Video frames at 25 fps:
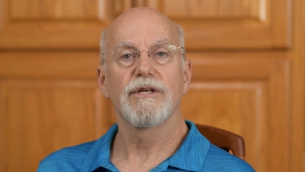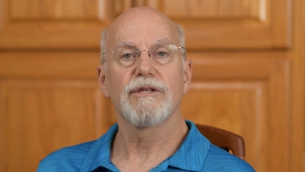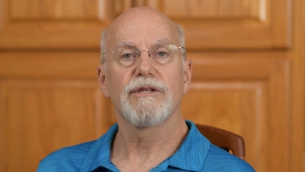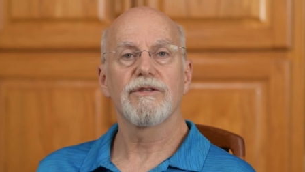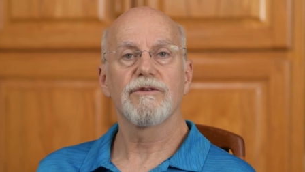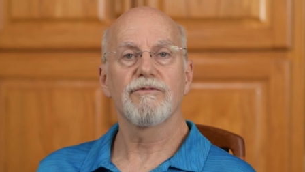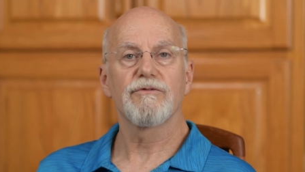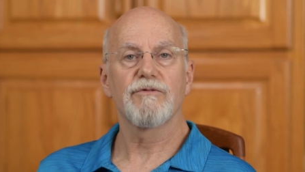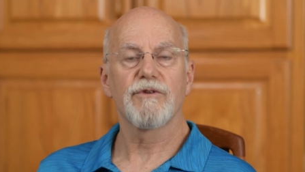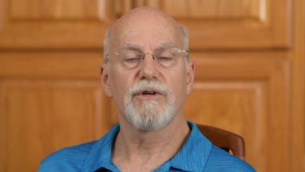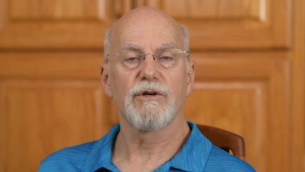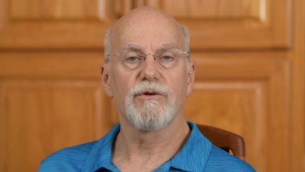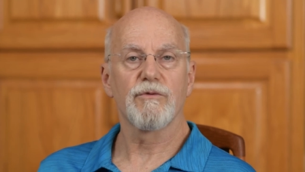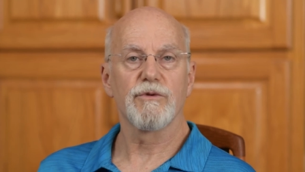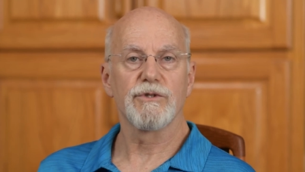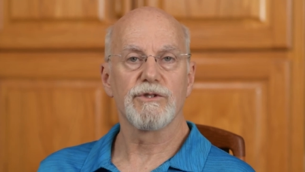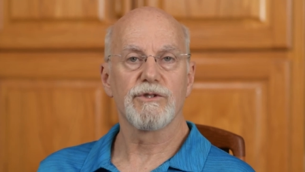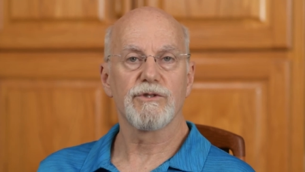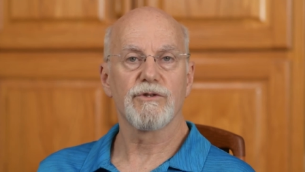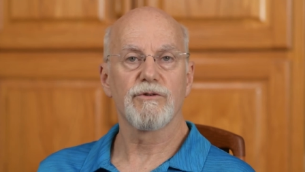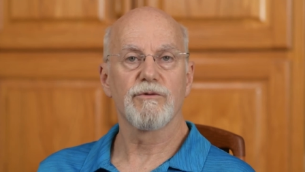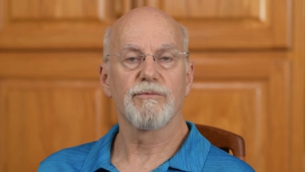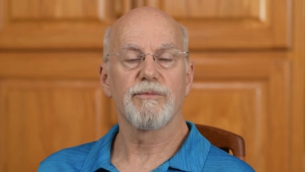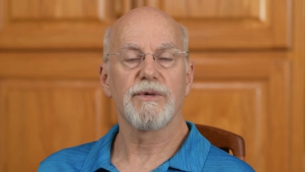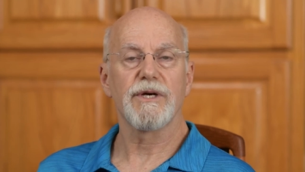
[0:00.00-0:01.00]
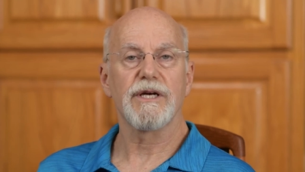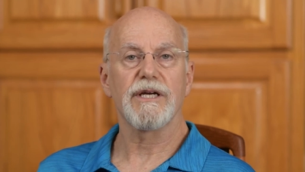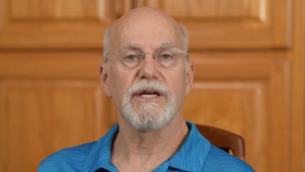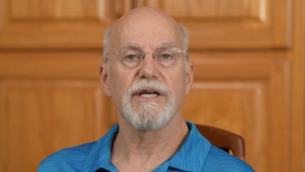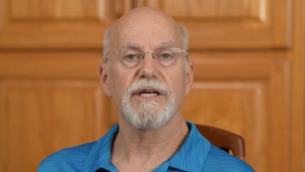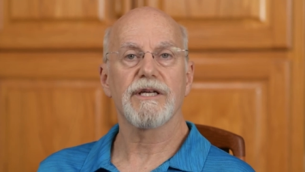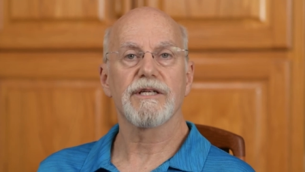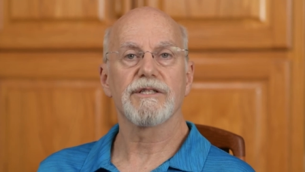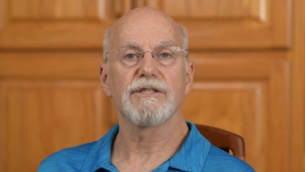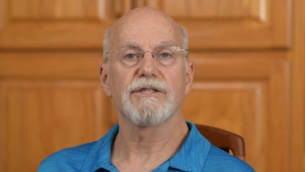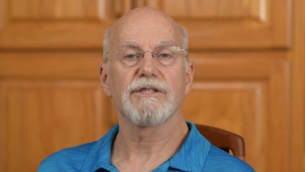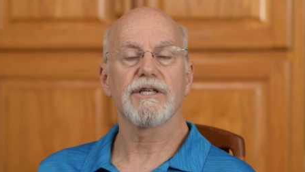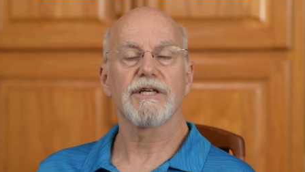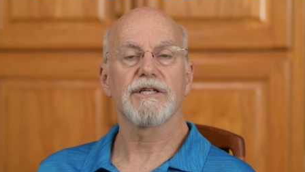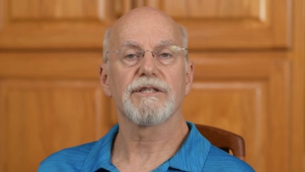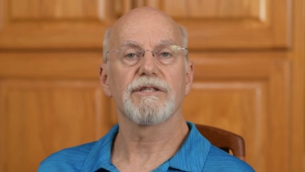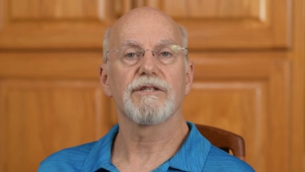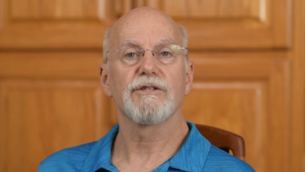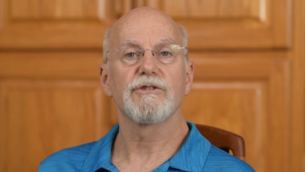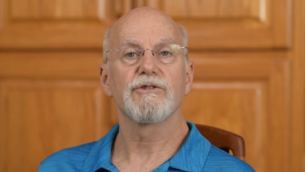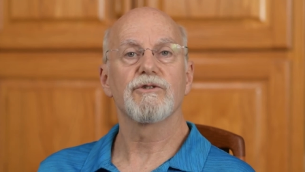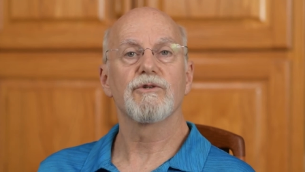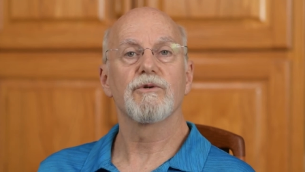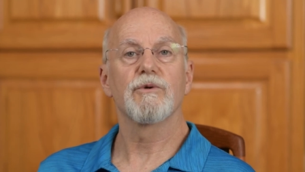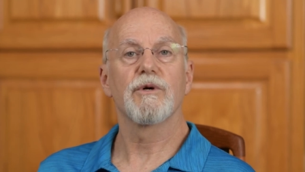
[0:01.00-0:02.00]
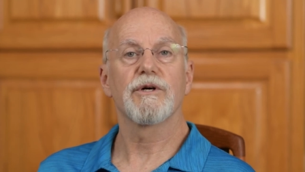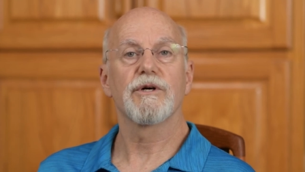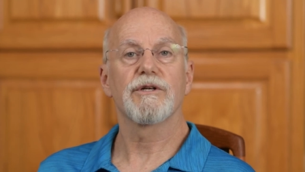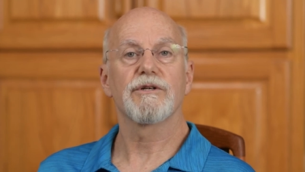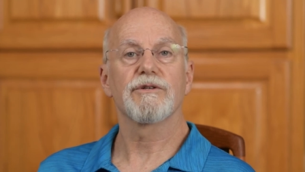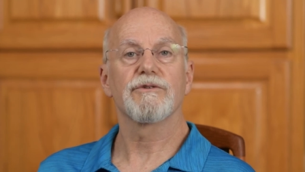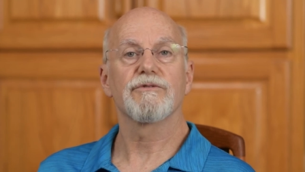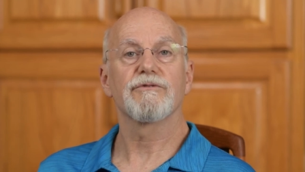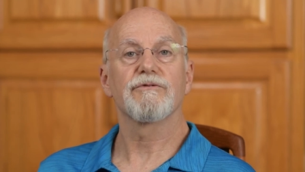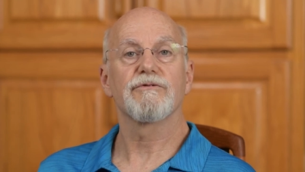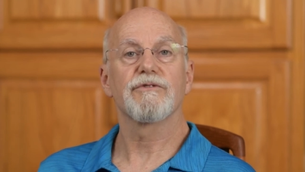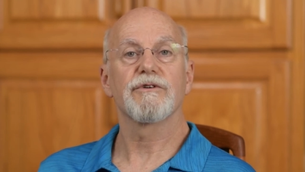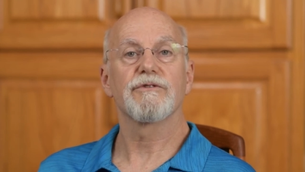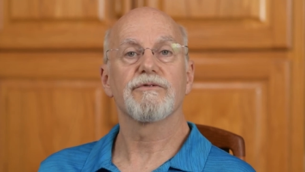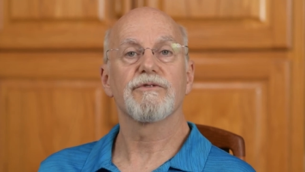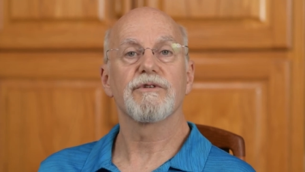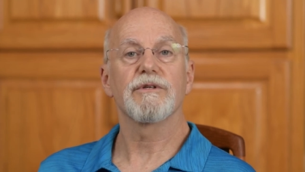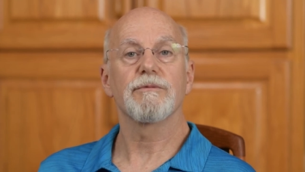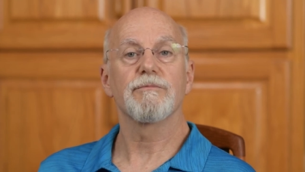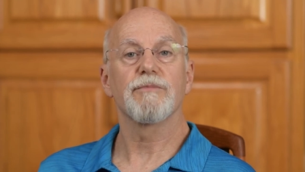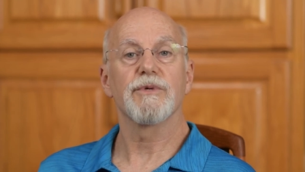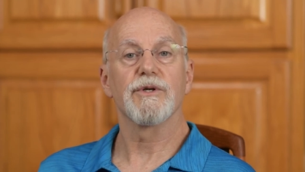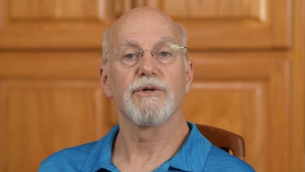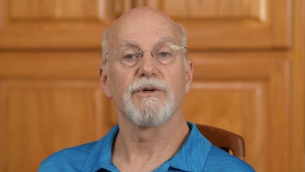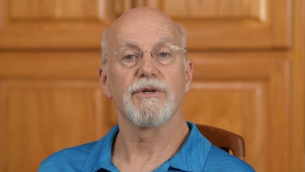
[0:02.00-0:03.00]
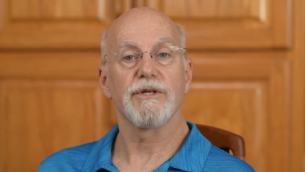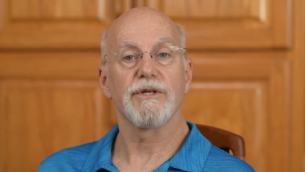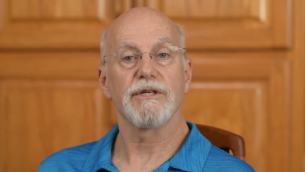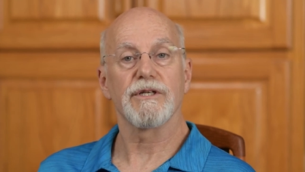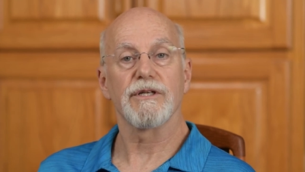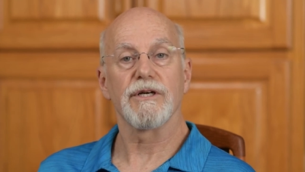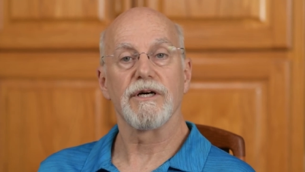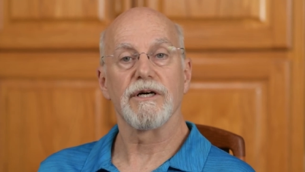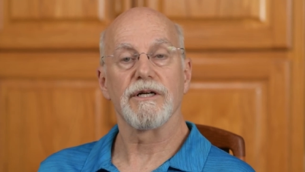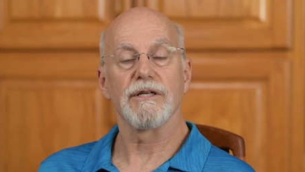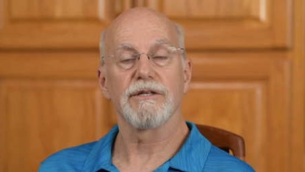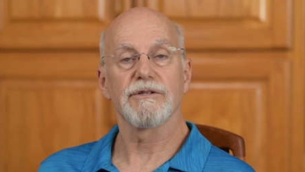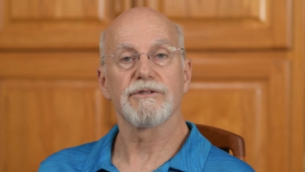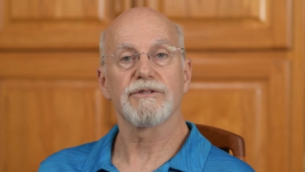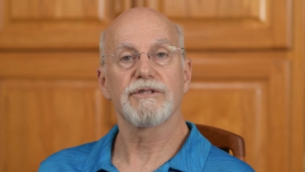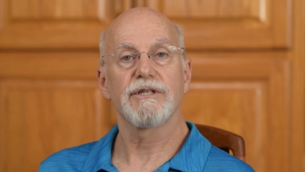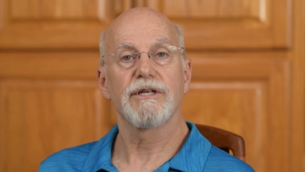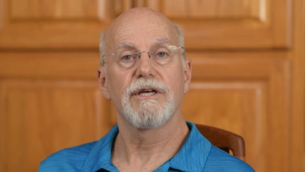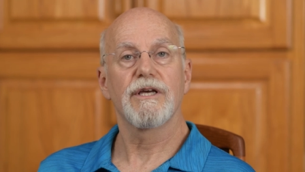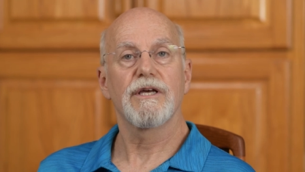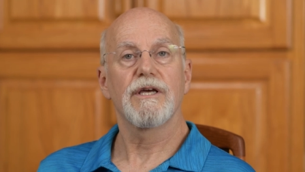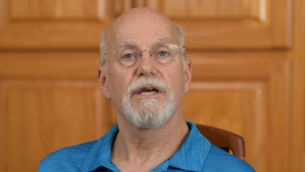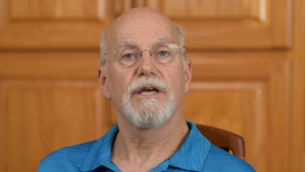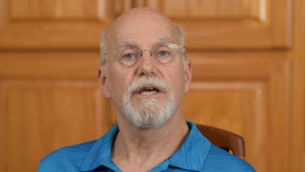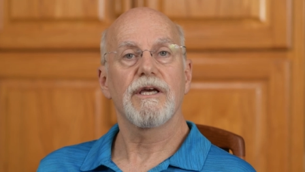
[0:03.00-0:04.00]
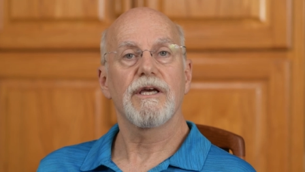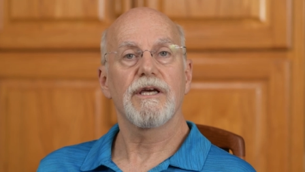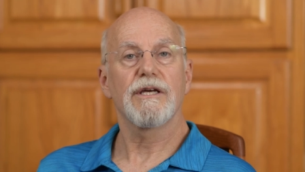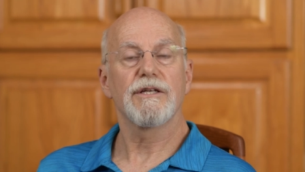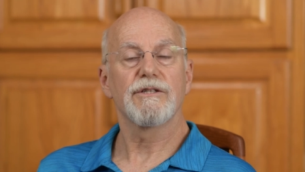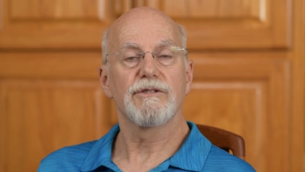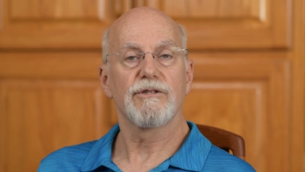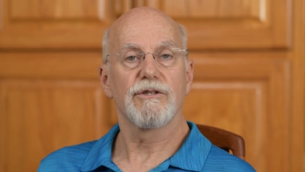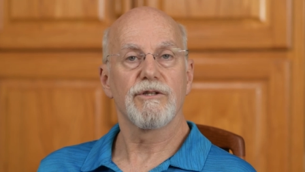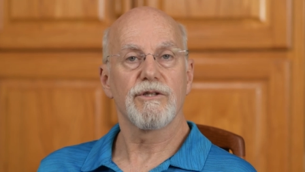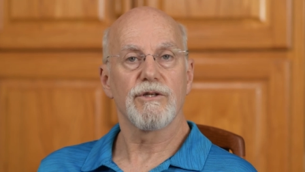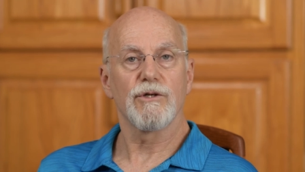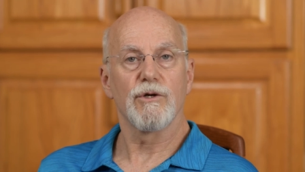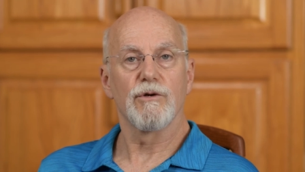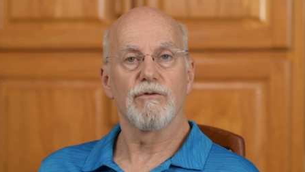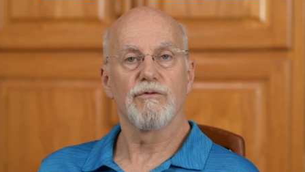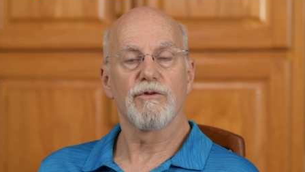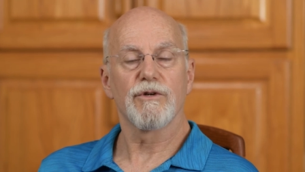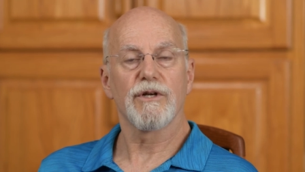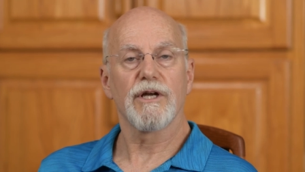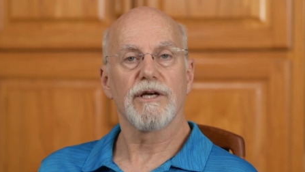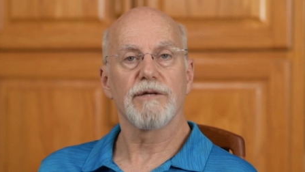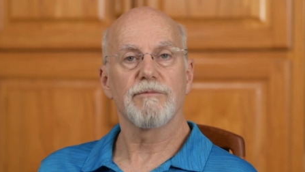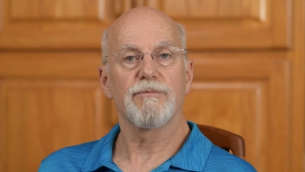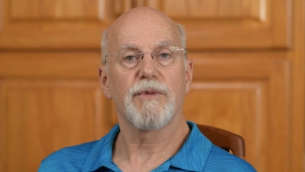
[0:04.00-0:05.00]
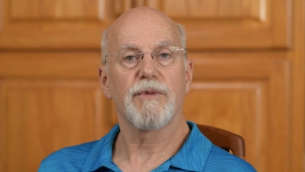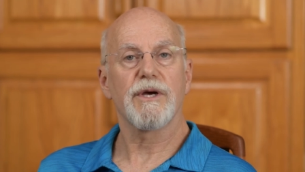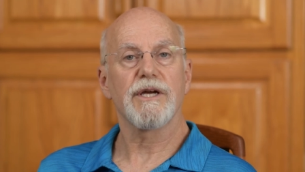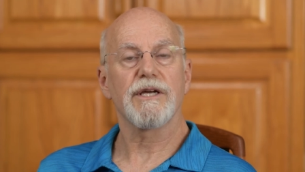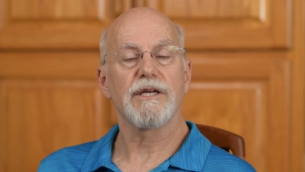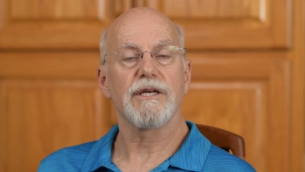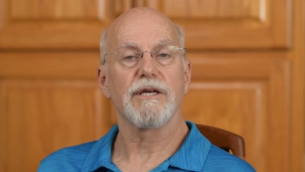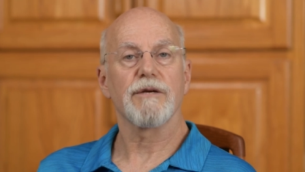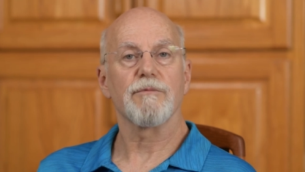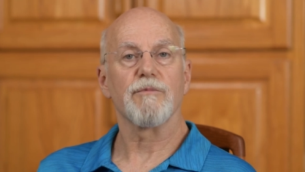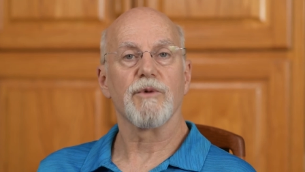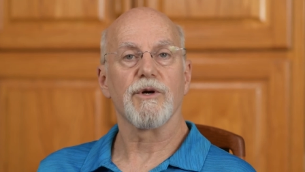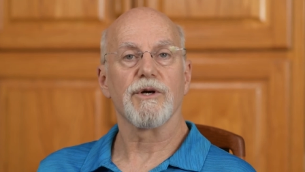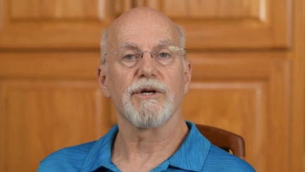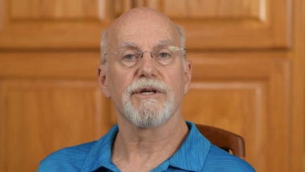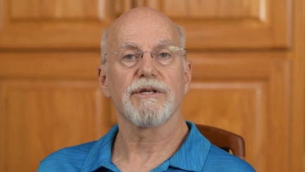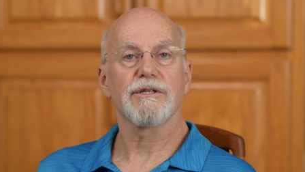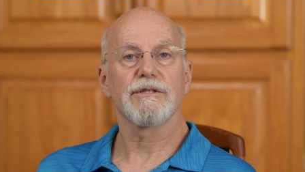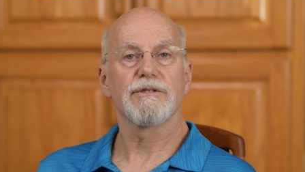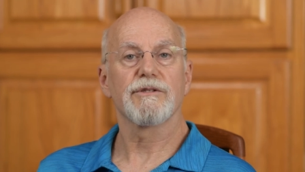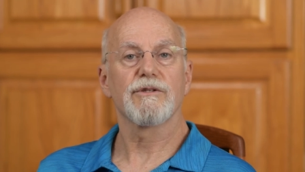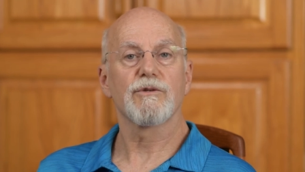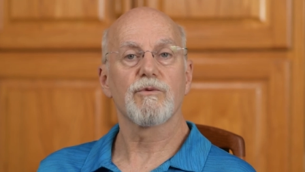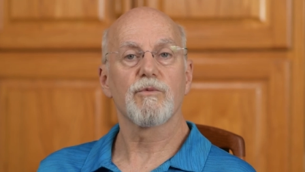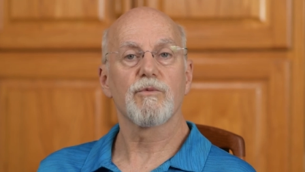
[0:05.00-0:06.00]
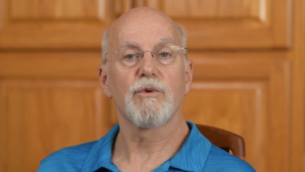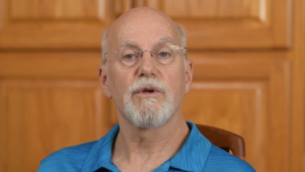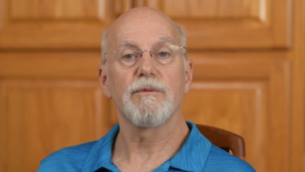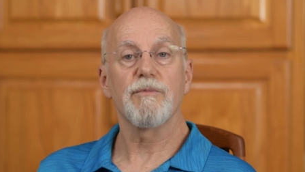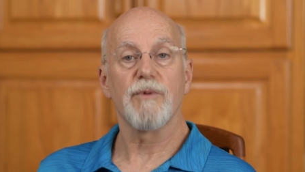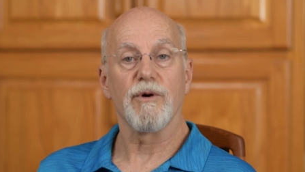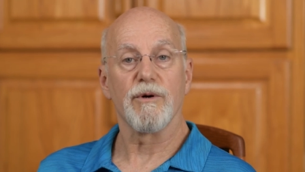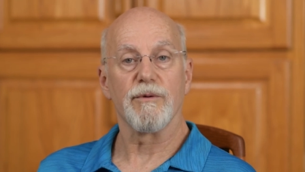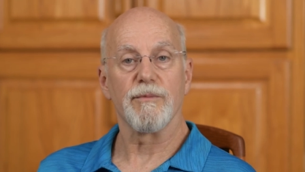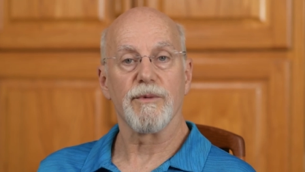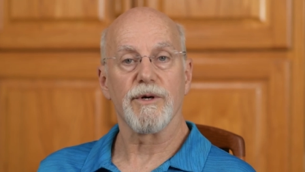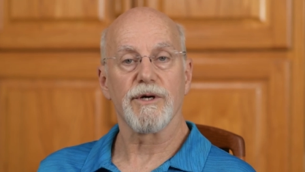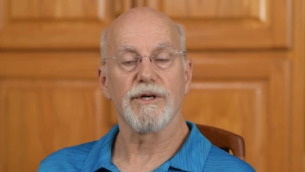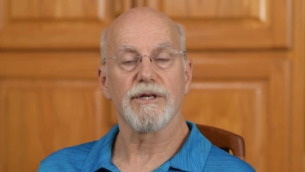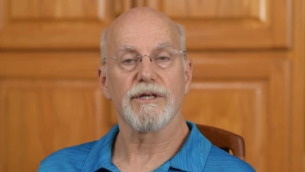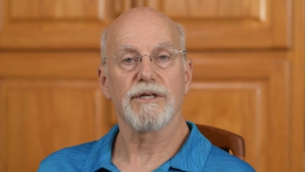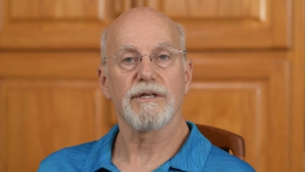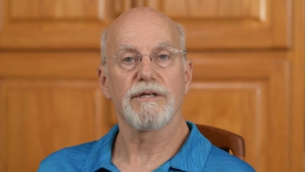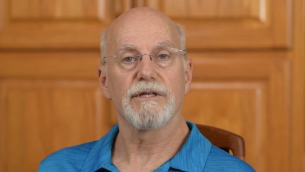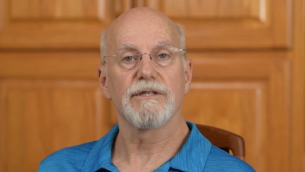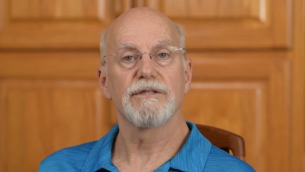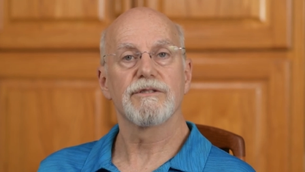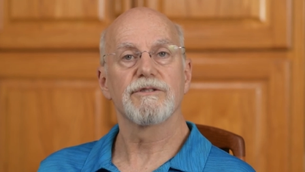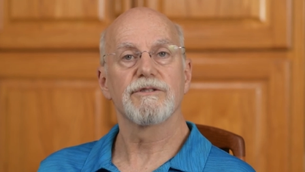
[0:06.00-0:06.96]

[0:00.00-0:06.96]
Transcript: the Federal Reserve Bank injected $250 billion into the overnight banking market, the repo market,